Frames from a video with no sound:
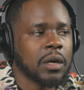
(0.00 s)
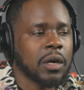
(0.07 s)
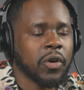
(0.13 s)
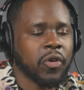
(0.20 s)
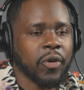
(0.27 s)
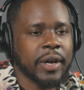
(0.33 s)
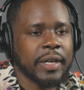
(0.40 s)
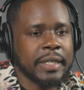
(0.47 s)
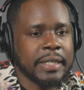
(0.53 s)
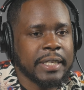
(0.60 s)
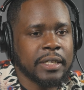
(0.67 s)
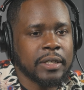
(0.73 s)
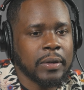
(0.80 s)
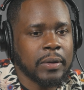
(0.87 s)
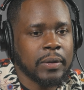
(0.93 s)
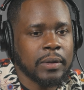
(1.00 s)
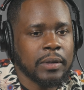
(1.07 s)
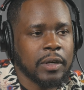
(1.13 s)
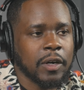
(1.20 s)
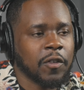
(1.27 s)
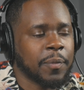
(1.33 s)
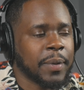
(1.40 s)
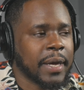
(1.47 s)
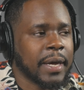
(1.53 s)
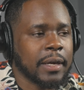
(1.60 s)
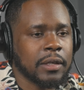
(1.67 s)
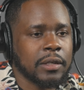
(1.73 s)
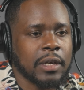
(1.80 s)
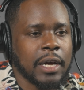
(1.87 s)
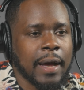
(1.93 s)
a great deal of pain?
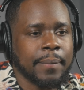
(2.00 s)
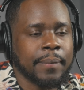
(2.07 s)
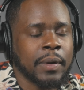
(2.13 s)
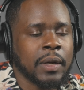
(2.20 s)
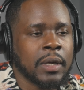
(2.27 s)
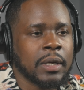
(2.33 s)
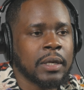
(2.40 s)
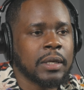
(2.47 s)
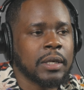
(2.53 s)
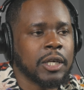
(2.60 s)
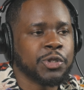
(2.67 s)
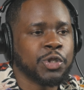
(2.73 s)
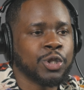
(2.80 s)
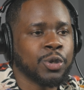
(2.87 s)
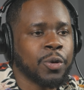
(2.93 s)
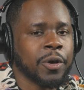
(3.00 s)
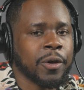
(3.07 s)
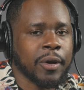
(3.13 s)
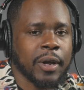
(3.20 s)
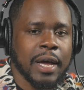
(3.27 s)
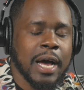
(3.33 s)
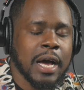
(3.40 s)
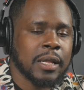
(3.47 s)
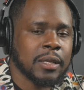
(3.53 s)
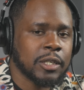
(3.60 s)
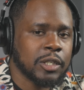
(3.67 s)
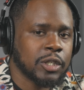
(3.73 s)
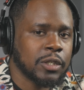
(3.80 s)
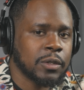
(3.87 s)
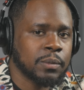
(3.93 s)
I'm a junior in
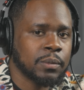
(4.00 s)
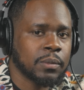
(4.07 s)
college.